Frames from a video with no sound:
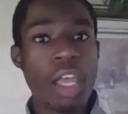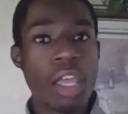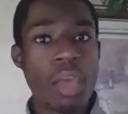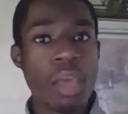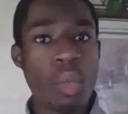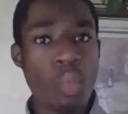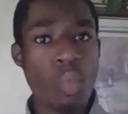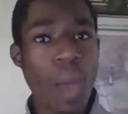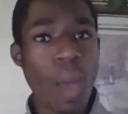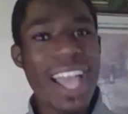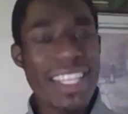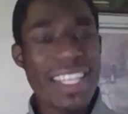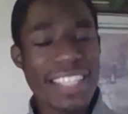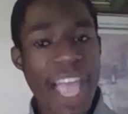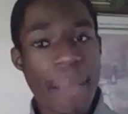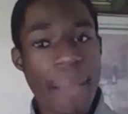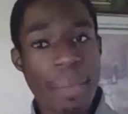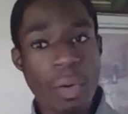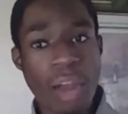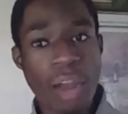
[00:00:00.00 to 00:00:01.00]
Why is
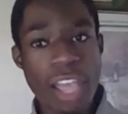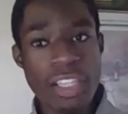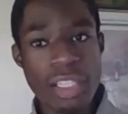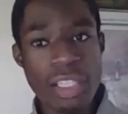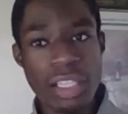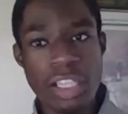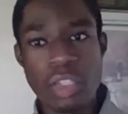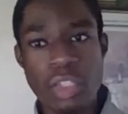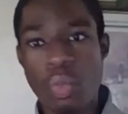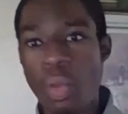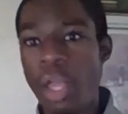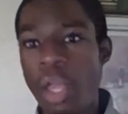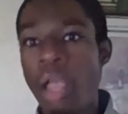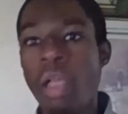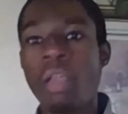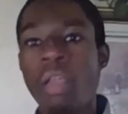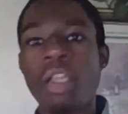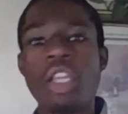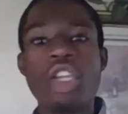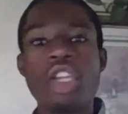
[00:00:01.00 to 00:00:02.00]
that priceless?
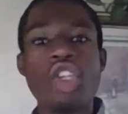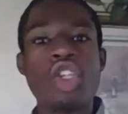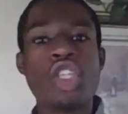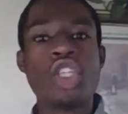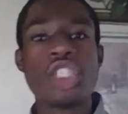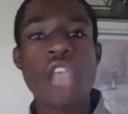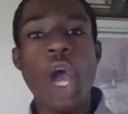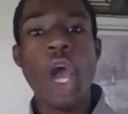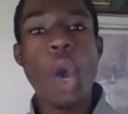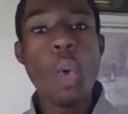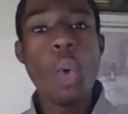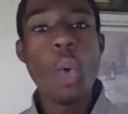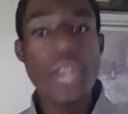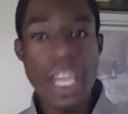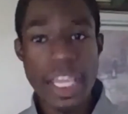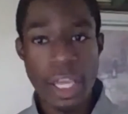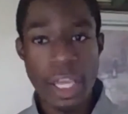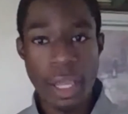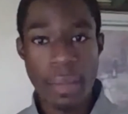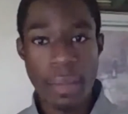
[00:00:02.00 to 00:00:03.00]
Well, show
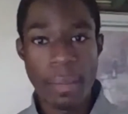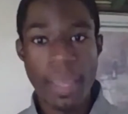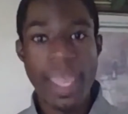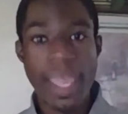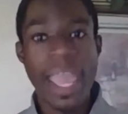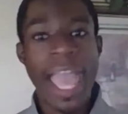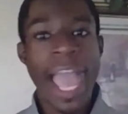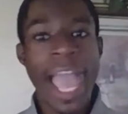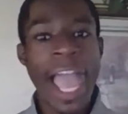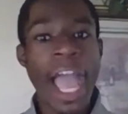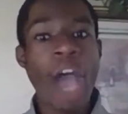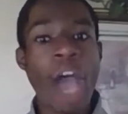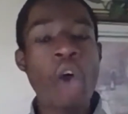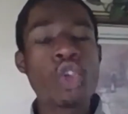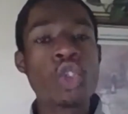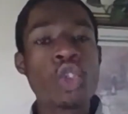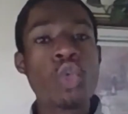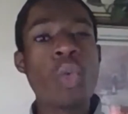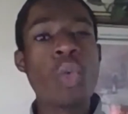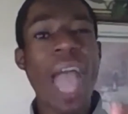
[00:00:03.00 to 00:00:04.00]
them how
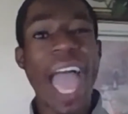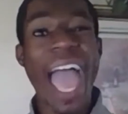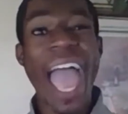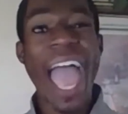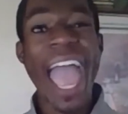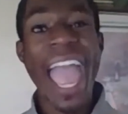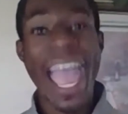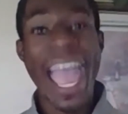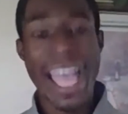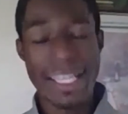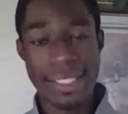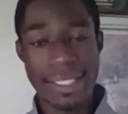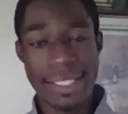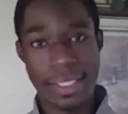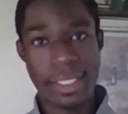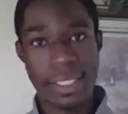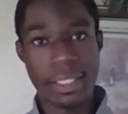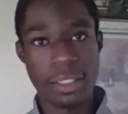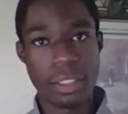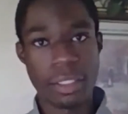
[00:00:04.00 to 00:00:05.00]
to
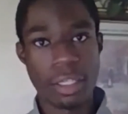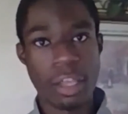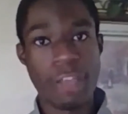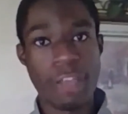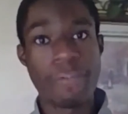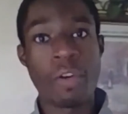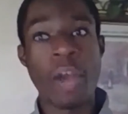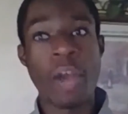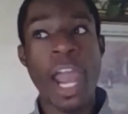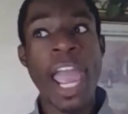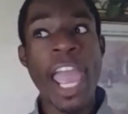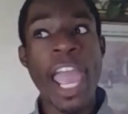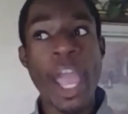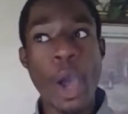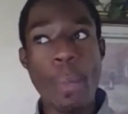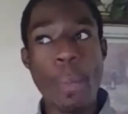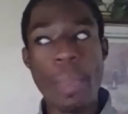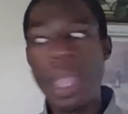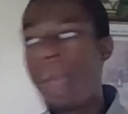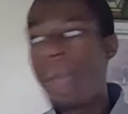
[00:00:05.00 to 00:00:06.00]
ask for
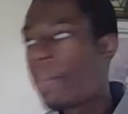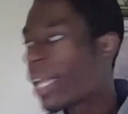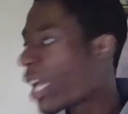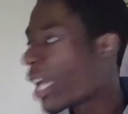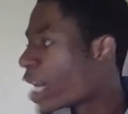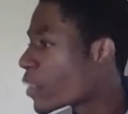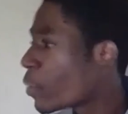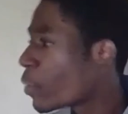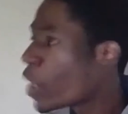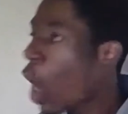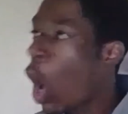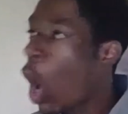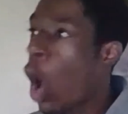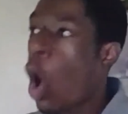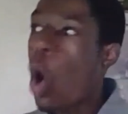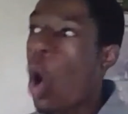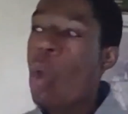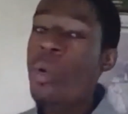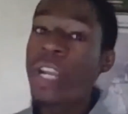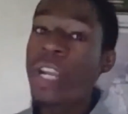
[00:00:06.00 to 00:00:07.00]
help because we
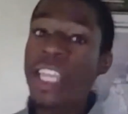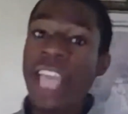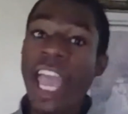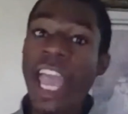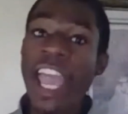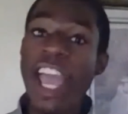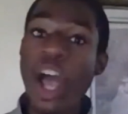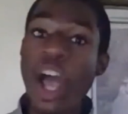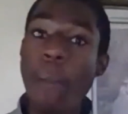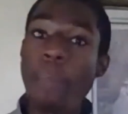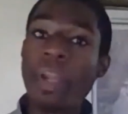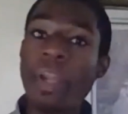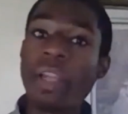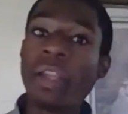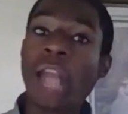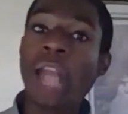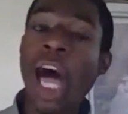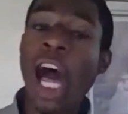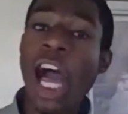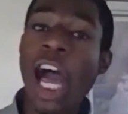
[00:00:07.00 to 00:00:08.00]
all need help in
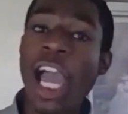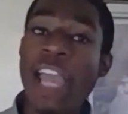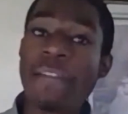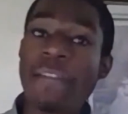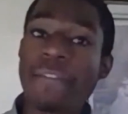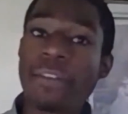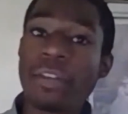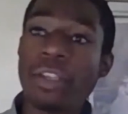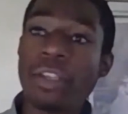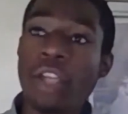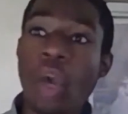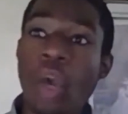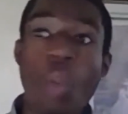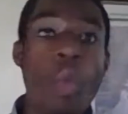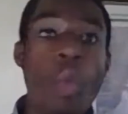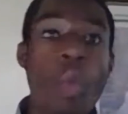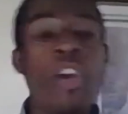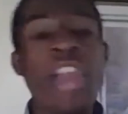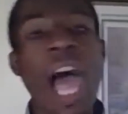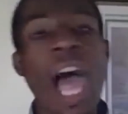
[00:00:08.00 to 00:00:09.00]
life.
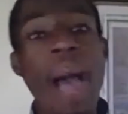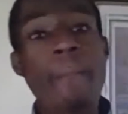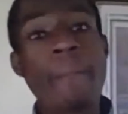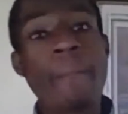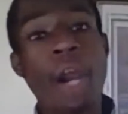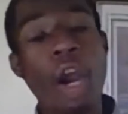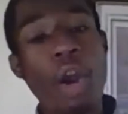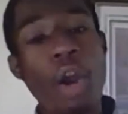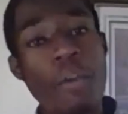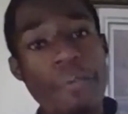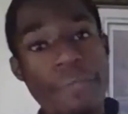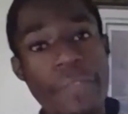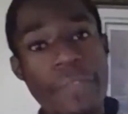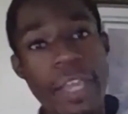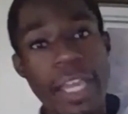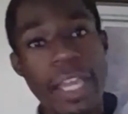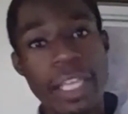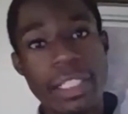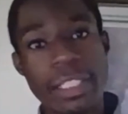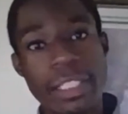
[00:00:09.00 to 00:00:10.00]
We're not
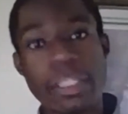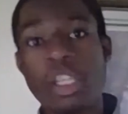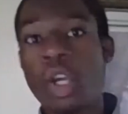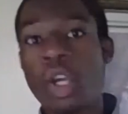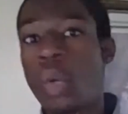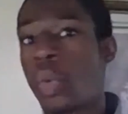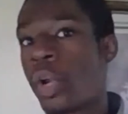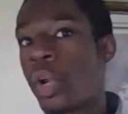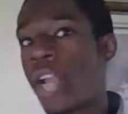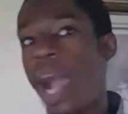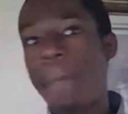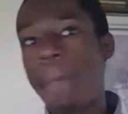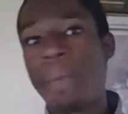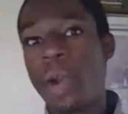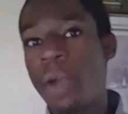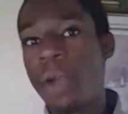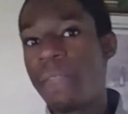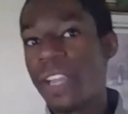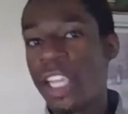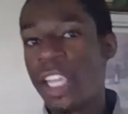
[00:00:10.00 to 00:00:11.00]
perfect. We're not
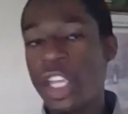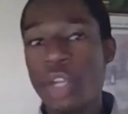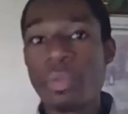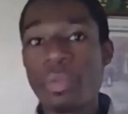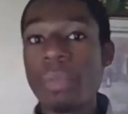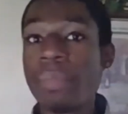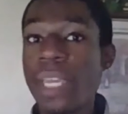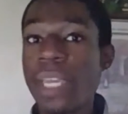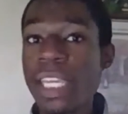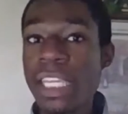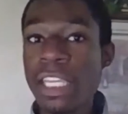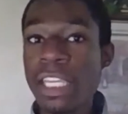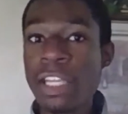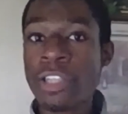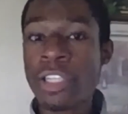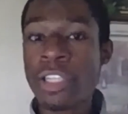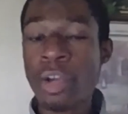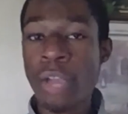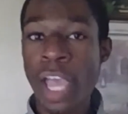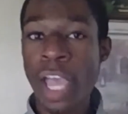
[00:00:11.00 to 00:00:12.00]
perfect human
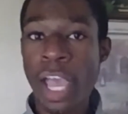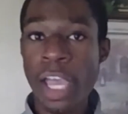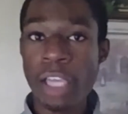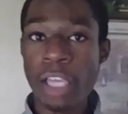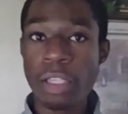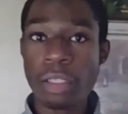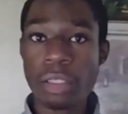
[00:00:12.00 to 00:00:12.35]
beings, okay?